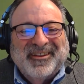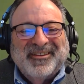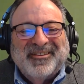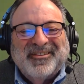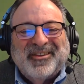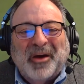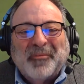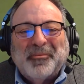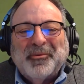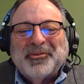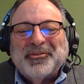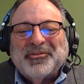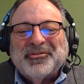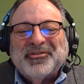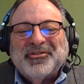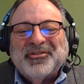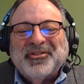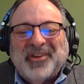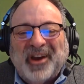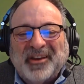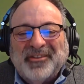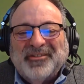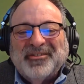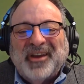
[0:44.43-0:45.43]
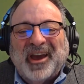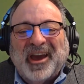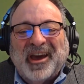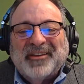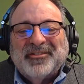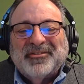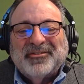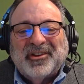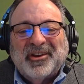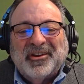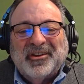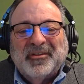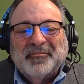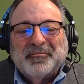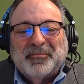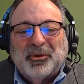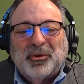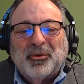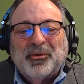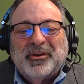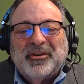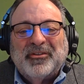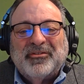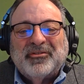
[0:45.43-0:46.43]
Doubles does ask
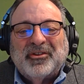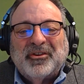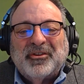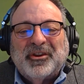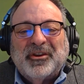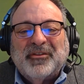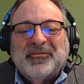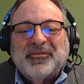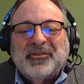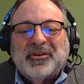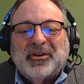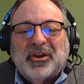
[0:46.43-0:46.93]
employees to live